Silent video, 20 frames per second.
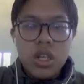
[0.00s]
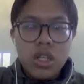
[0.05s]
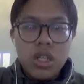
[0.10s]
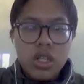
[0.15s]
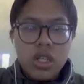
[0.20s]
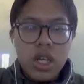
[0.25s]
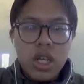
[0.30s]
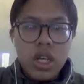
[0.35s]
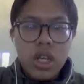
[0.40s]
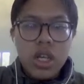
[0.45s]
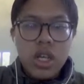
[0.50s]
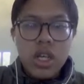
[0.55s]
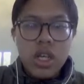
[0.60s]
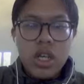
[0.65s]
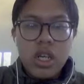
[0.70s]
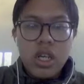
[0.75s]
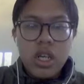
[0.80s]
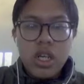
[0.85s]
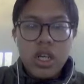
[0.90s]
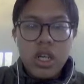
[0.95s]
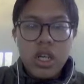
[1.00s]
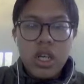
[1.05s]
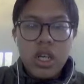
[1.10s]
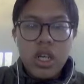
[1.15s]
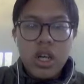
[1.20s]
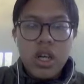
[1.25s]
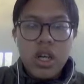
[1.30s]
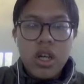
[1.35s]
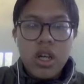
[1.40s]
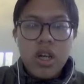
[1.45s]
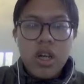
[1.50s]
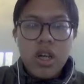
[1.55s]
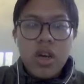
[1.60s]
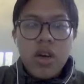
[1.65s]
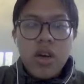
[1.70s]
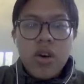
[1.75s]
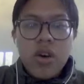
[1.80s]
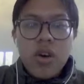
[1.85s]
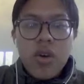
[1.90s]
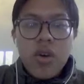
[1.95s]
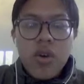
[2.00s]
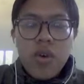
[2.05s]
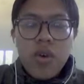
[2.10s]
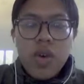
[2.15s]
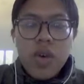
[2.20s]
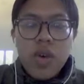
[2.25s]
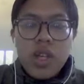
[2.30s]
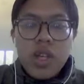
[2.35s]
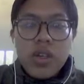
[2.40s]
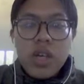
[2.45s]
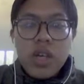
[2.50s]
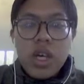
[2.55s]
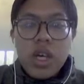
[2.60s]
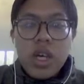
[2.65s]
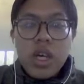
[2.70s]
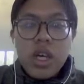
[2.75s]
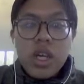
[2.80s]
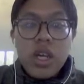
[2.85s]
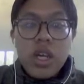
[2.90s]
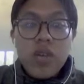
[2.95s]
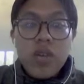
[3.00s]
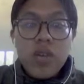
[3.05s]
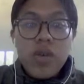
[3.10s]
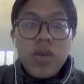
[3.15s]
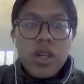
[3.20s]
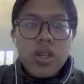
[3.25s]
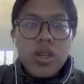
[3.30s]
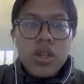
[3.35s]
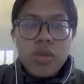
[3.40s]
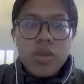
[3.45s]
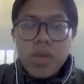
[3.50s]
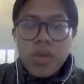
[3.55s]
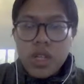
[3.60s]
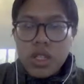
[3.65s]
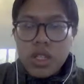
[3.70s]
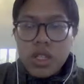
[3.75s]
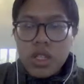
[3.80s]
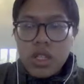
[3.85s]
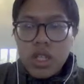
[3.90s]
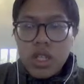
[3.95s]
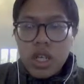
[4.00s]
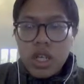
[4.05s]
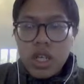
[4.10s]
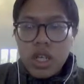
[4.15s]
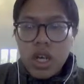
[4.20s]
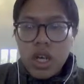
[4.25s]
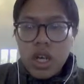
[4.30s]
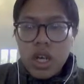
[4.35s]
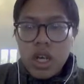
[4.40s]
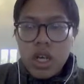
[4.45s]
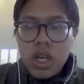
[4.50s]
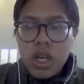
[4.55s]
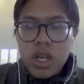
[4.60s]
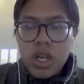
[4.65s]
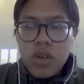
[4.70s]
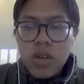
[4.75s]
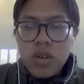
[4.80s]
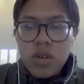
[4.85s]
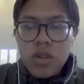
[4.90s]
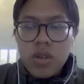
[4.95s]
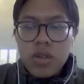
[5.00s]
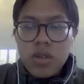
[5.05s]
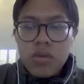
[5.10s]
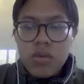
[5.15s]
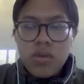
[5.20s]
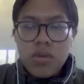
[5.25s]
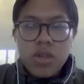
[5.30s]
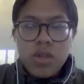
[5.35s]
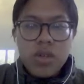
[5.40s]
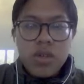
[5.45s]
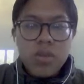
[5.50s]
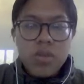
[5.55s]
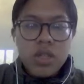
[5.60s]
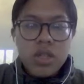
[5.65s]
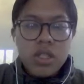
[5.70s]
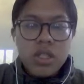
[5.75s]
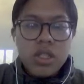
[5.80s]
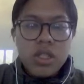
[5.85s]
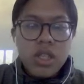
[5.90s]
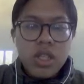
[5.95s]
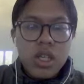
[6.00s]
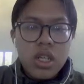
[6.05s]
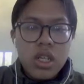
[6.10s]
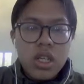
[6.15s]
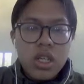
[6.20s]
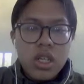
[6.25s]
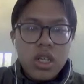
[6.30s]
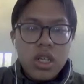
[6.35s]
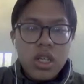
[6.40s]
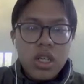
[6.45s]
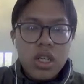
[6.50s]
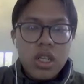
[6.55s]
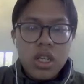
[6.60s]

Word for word: Sign in in here. When you can, when you press the sign, when you press the sign in,